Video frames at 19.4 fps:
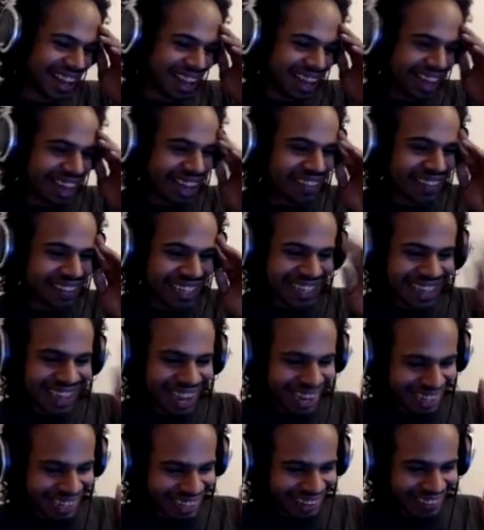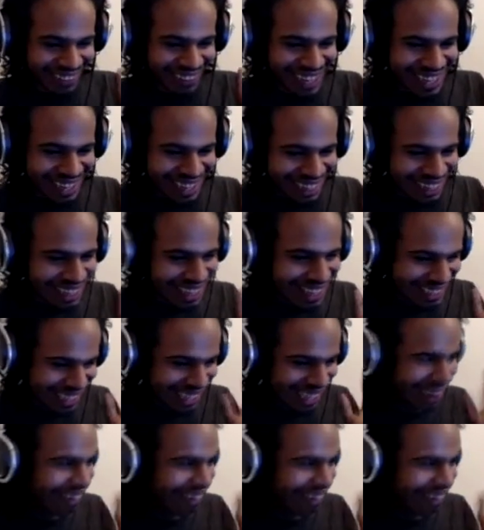let me not go into this at